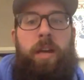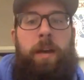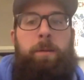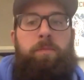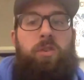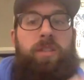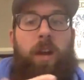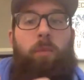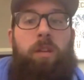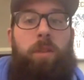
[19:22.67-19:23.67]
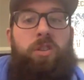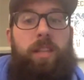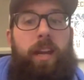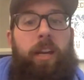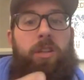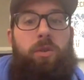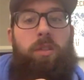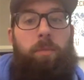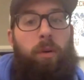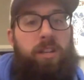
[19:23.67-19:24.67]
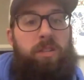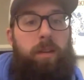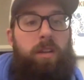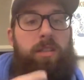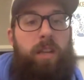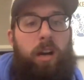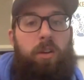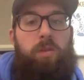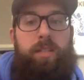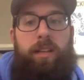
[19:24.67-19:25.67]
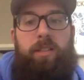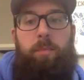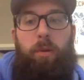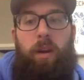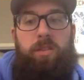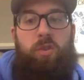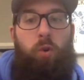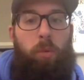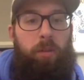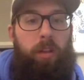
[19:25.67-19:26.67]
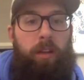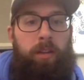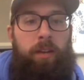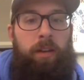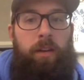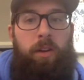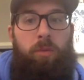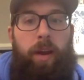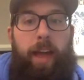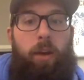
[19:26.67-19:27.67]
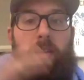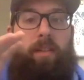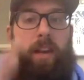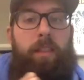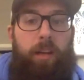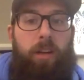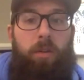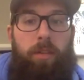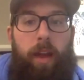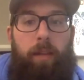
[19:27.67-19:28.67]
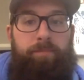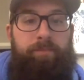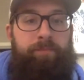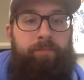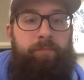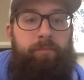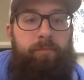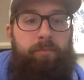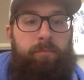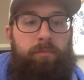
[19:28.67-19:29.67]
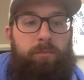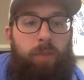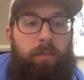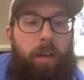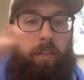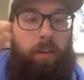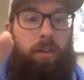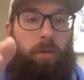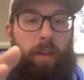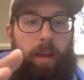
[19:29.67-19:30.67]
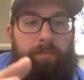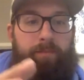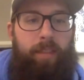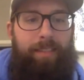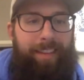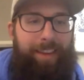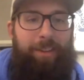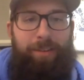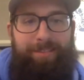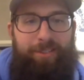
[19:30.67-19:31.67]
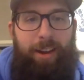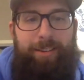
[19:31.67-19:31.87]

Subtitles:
there's not really much that I can do on the price because Cutco sets the prices corporately, right? I don't have anything to do with that, right? Nothing to do with that. Thank you, Josh.